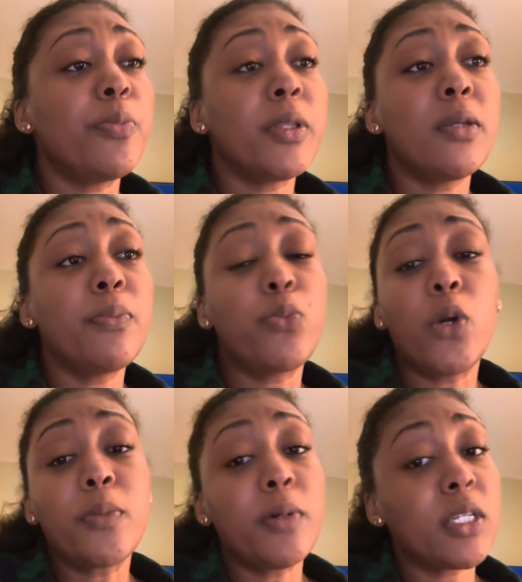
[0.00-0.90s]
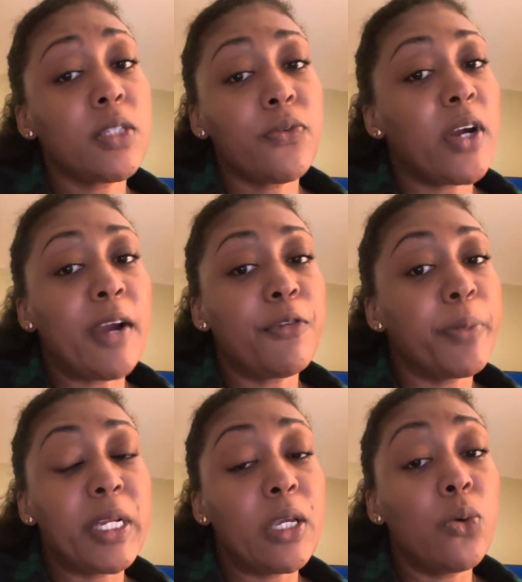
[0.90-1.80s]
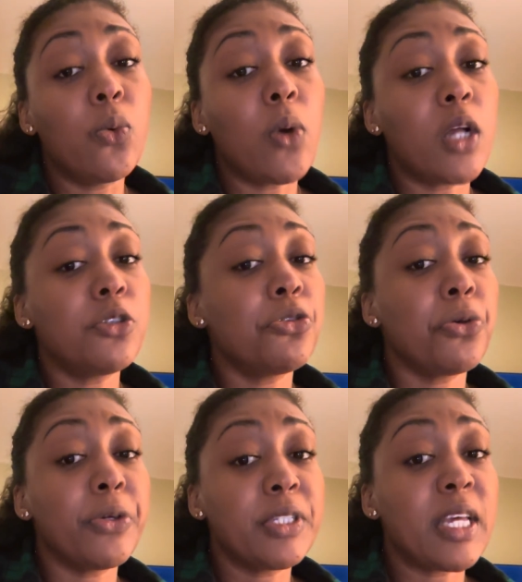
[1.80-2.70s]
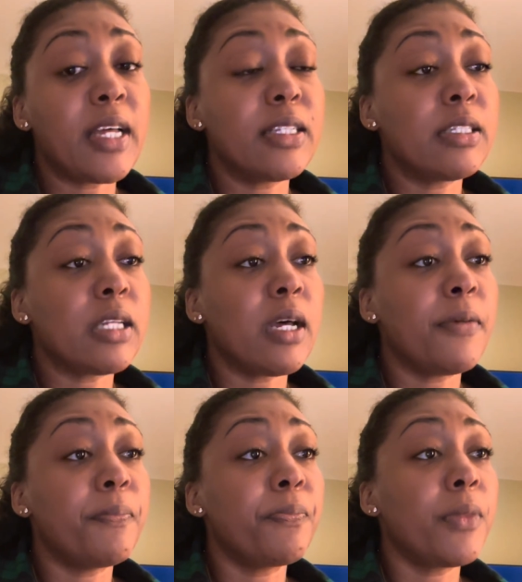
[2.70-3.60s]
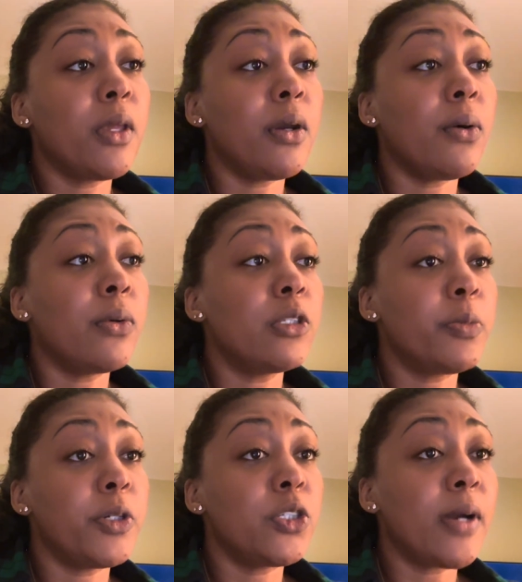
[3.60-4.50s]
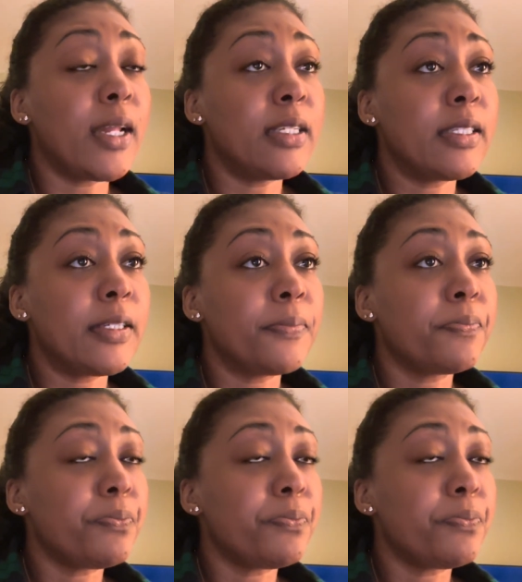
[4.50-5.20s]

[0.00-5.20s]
but the workbook is for everybody who wants to assess their own spirituality.